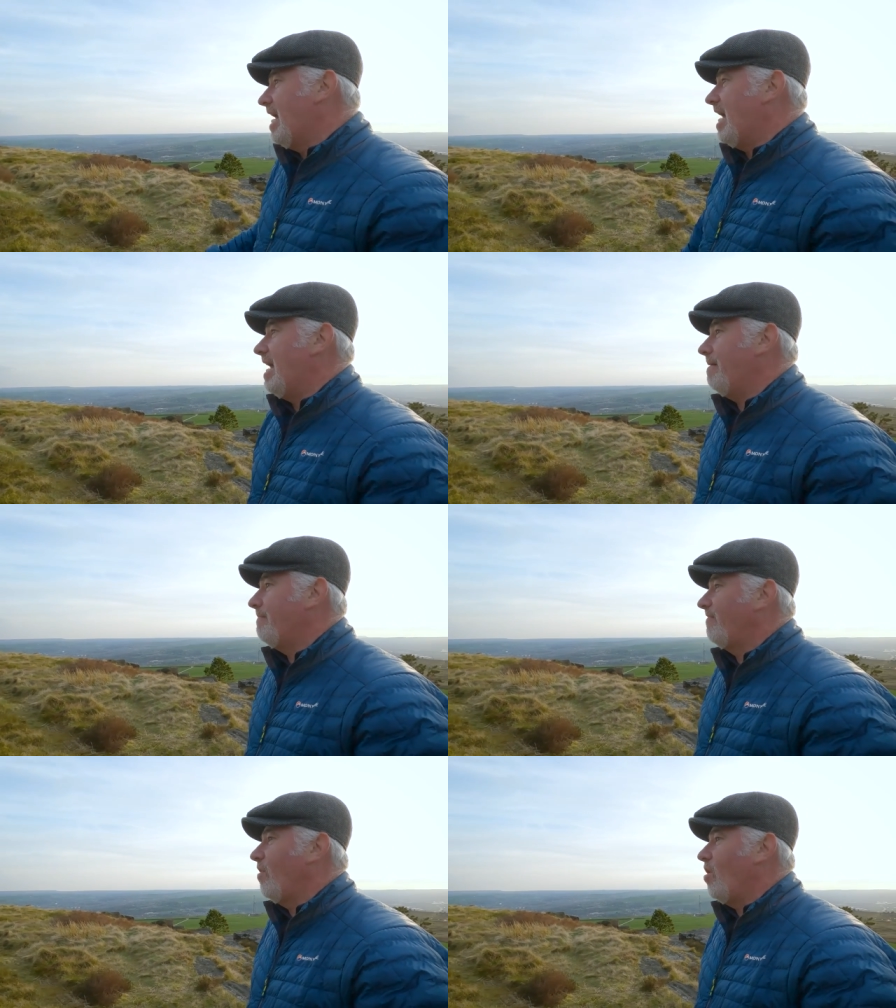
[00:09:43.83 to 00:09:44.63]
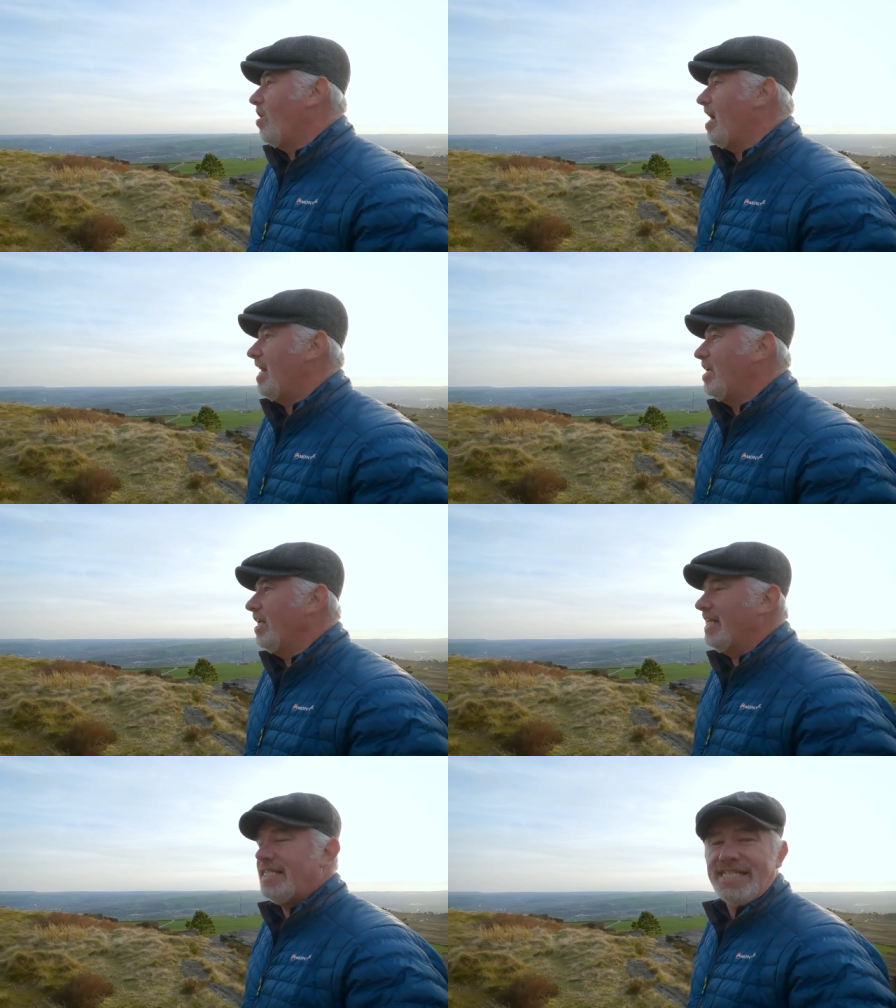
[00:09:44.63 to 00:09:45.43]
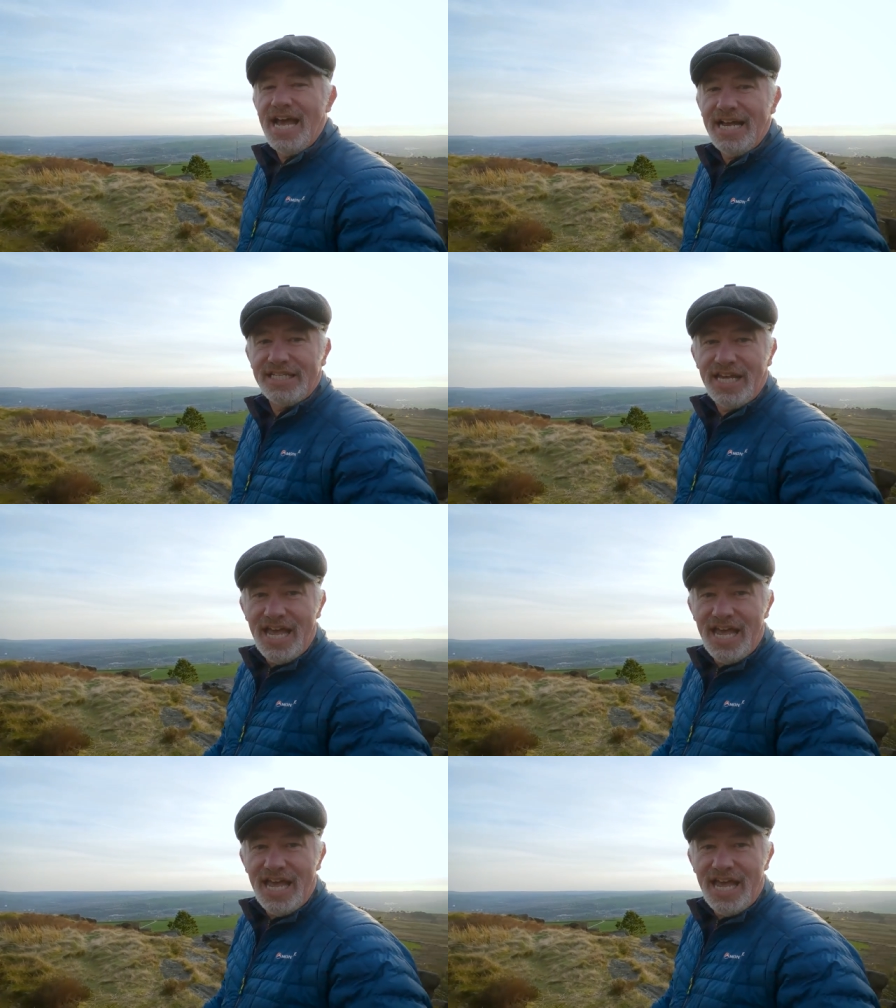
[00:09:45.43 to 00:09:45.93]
um, for an early start.